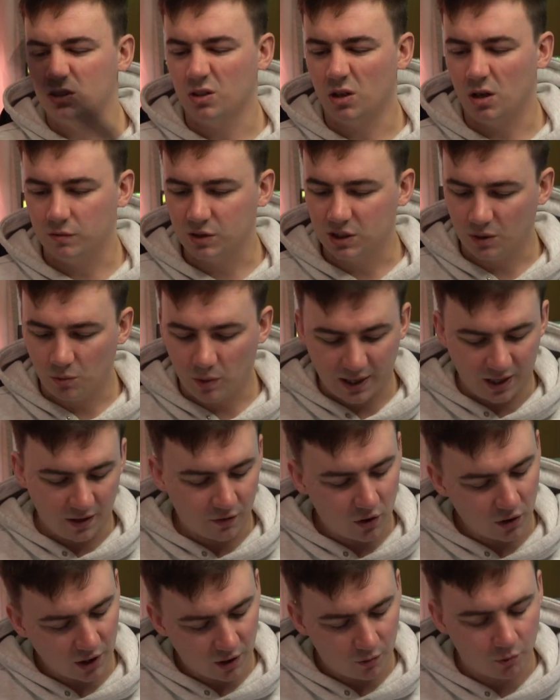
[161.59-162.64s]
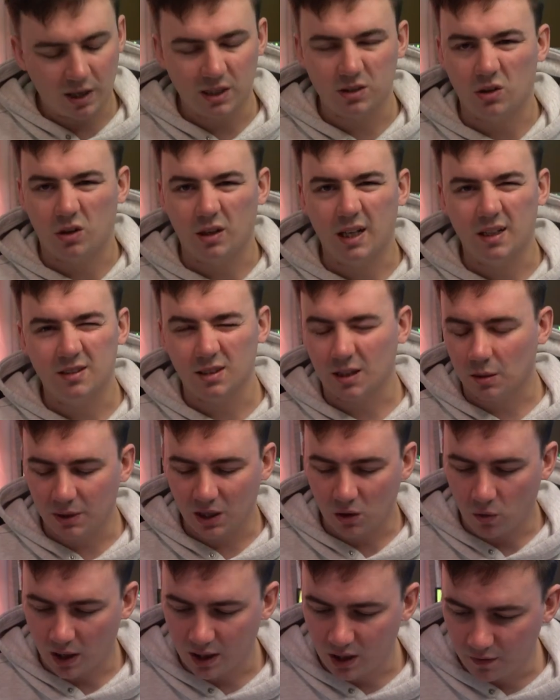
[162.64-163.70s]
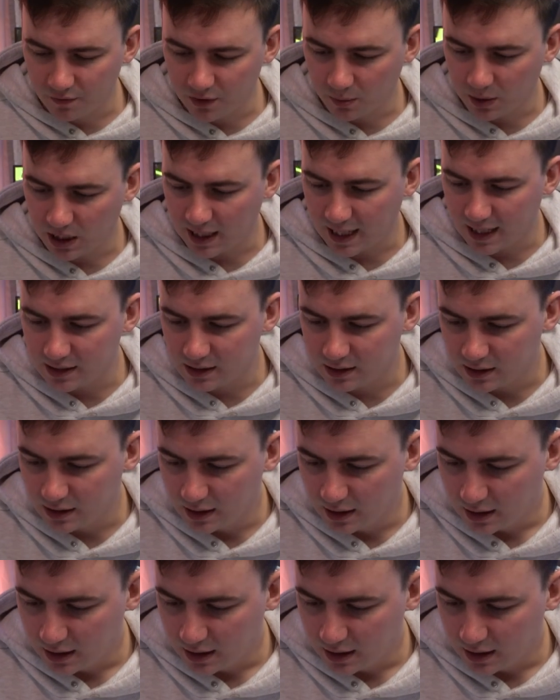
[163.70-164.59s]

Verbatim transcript: So obviously when you've got your wrist on it, it's going to be quite comfortable, I guess.